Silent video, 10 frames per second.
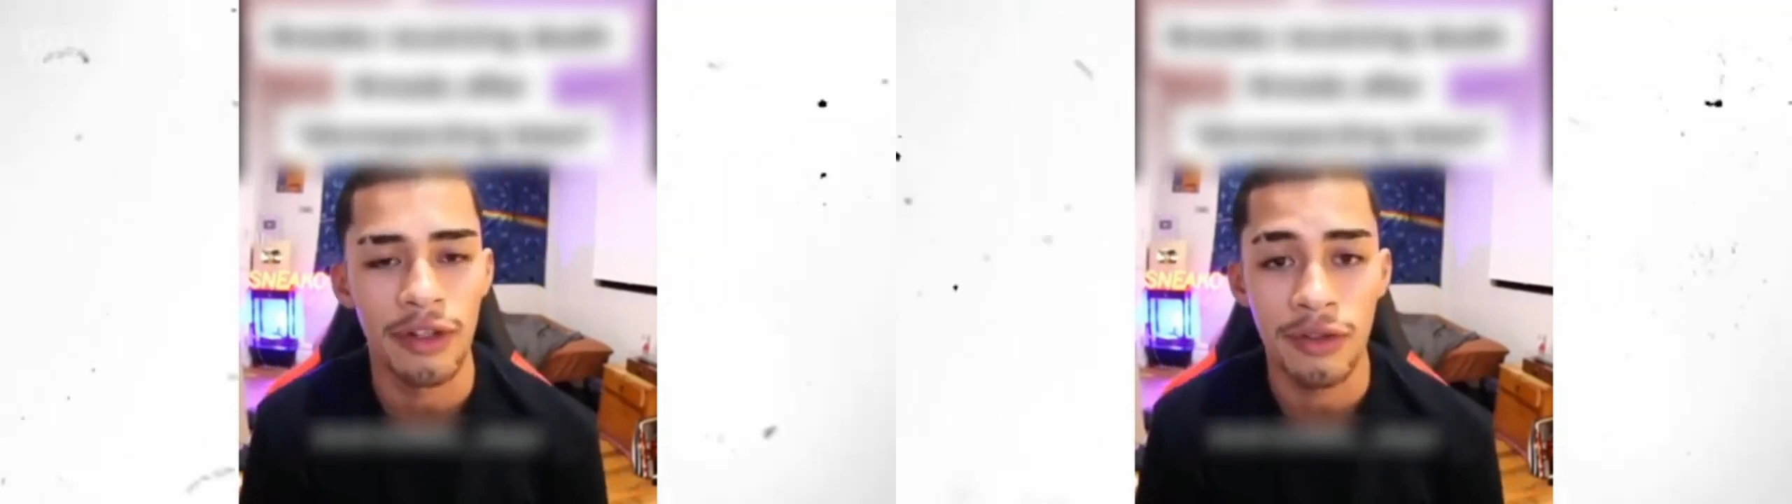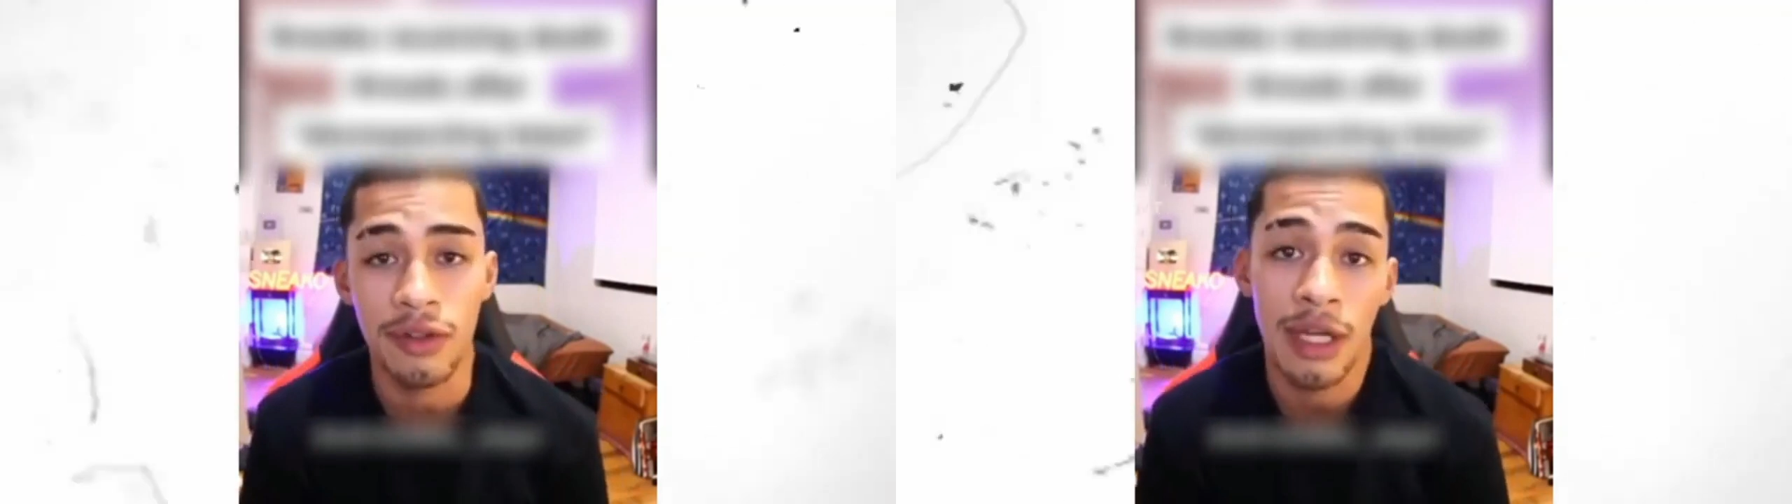
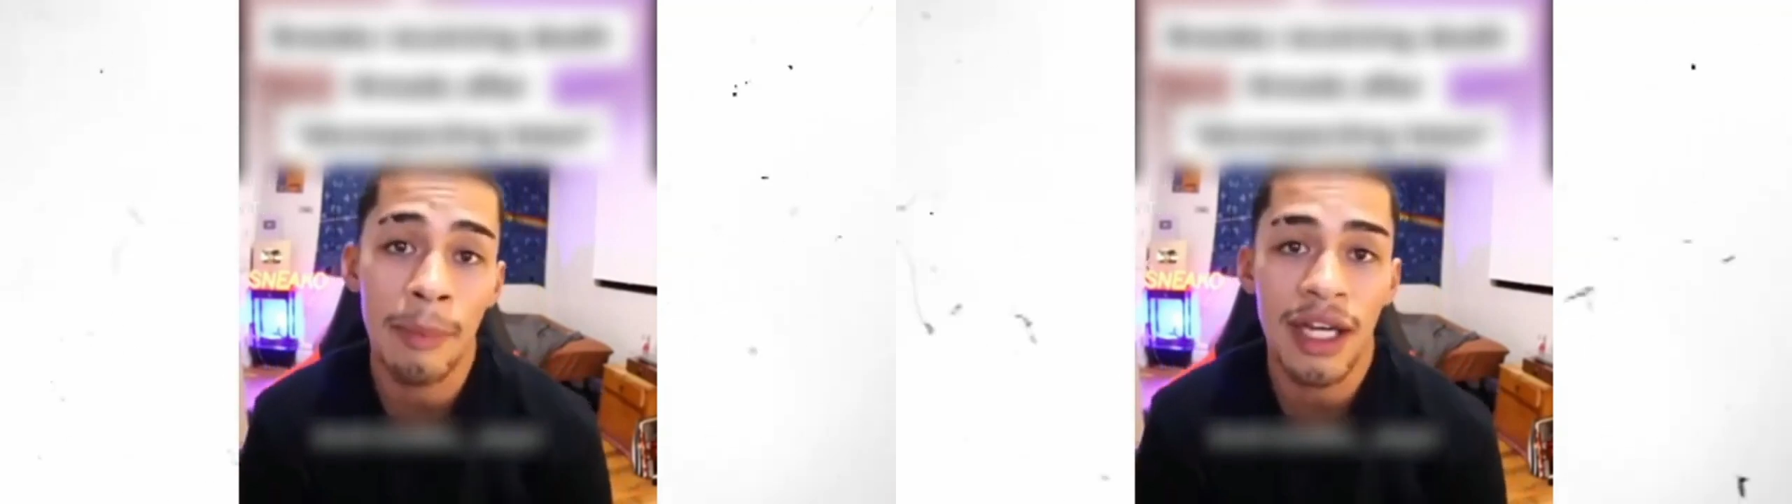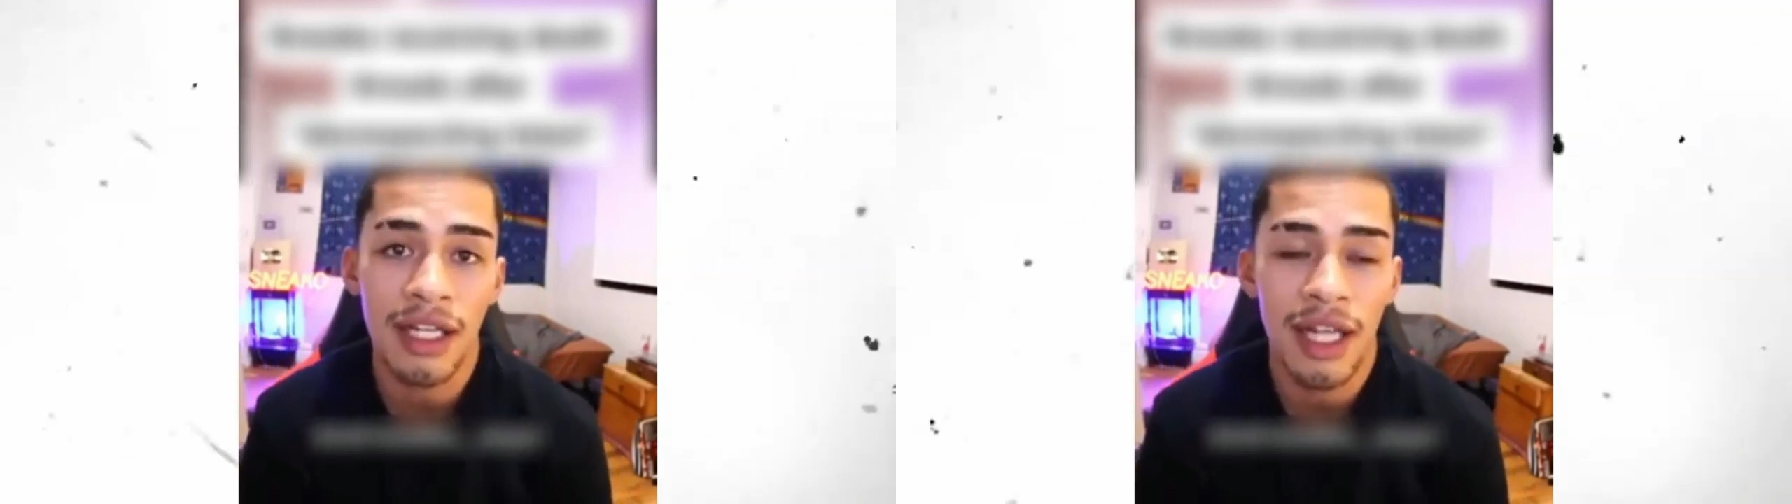They're,
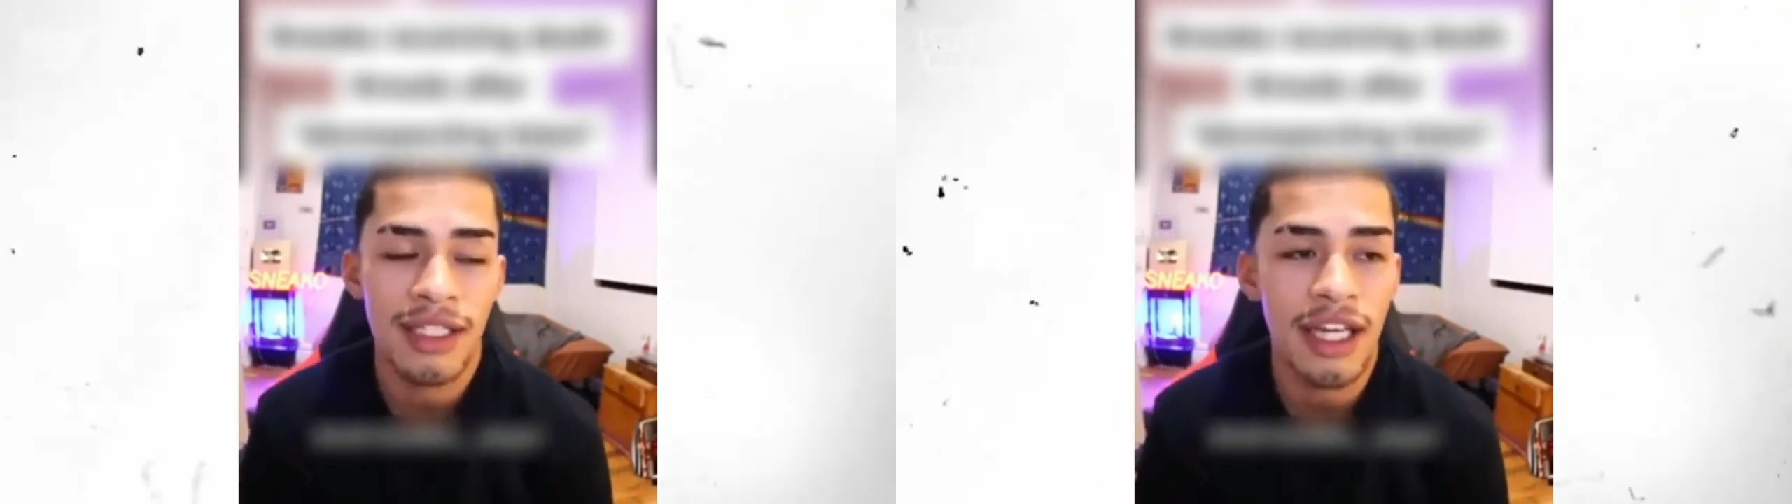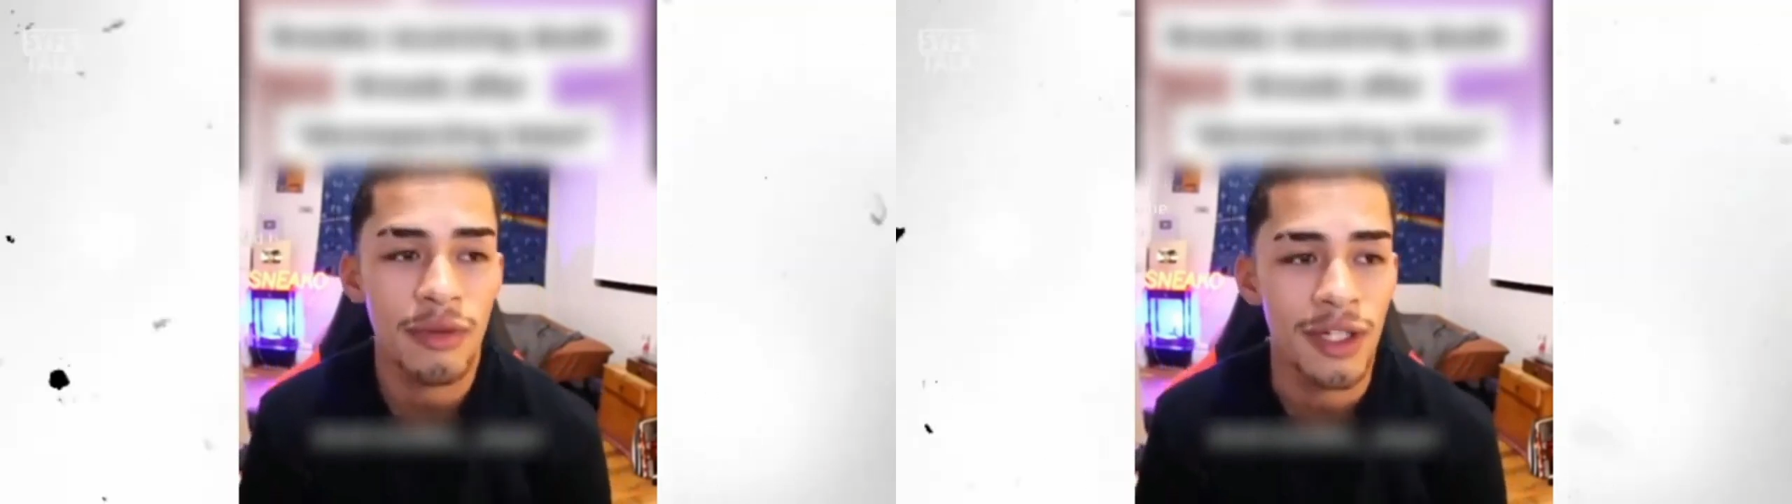I'm getting a lot
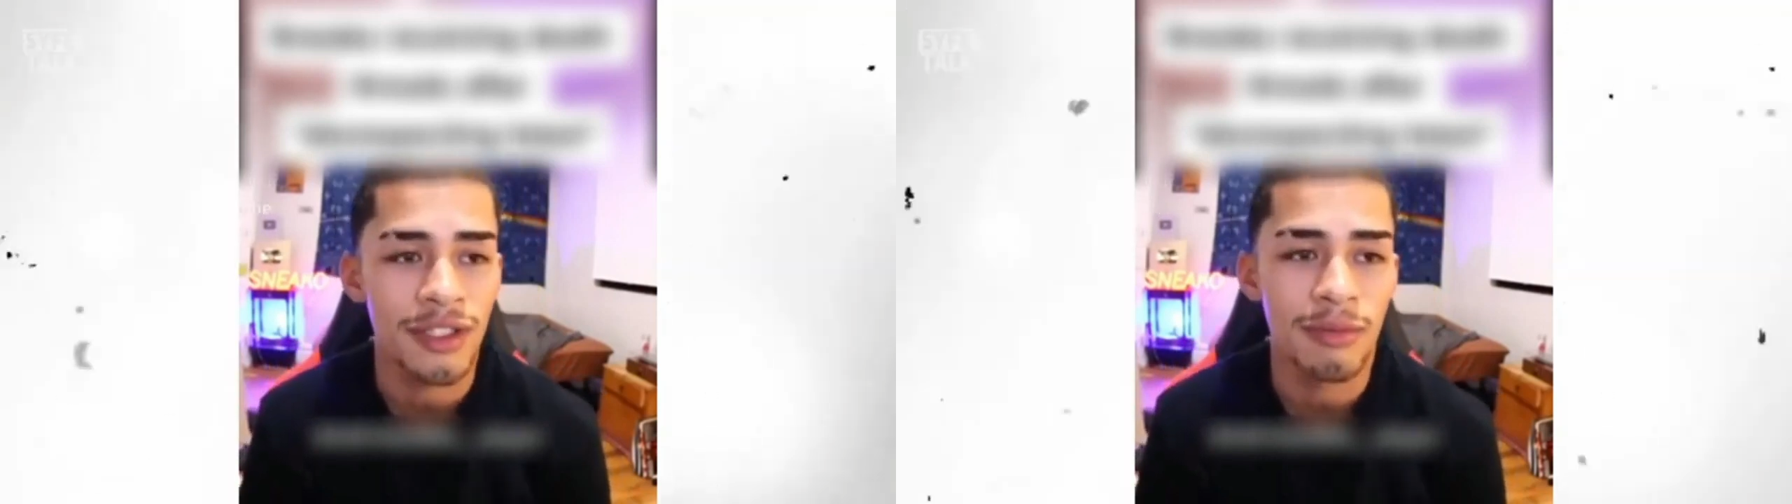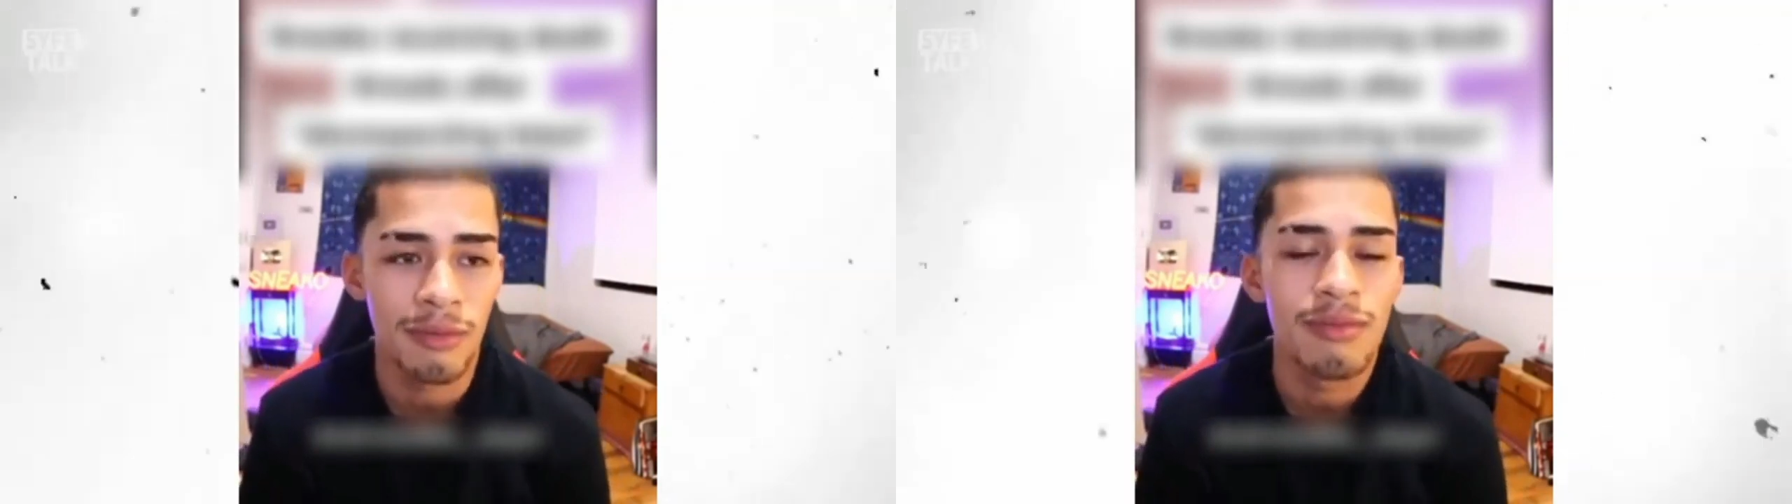of death
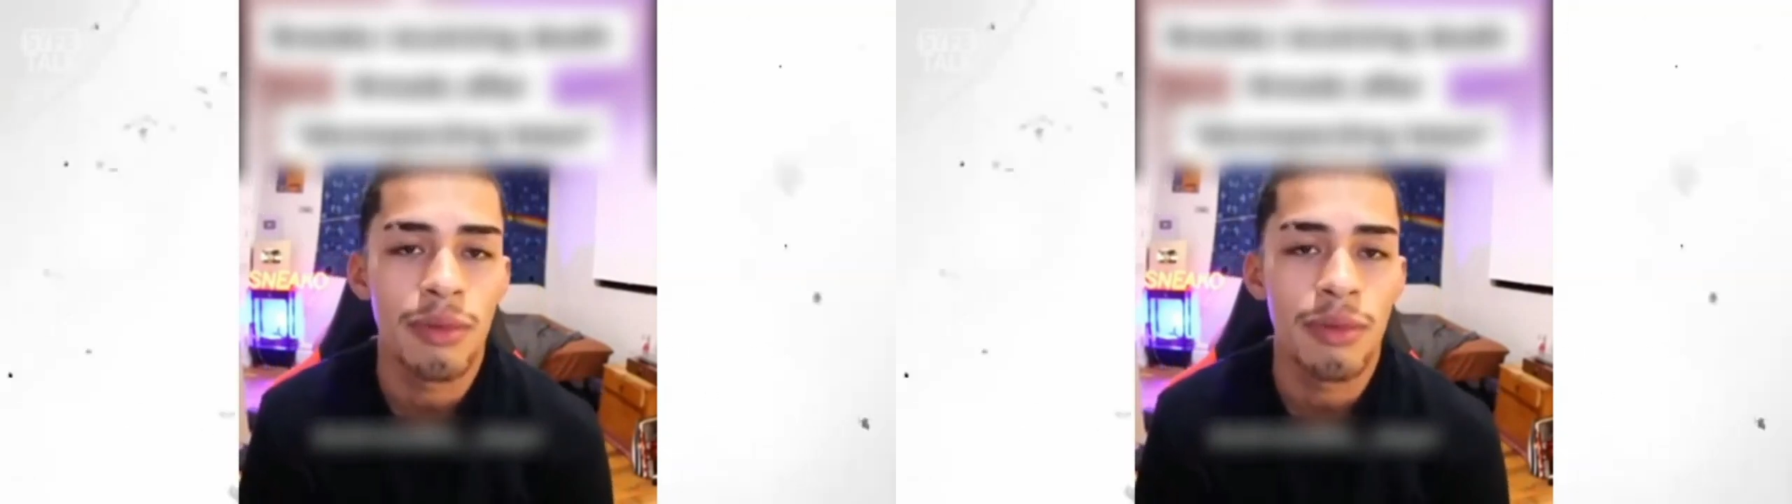threats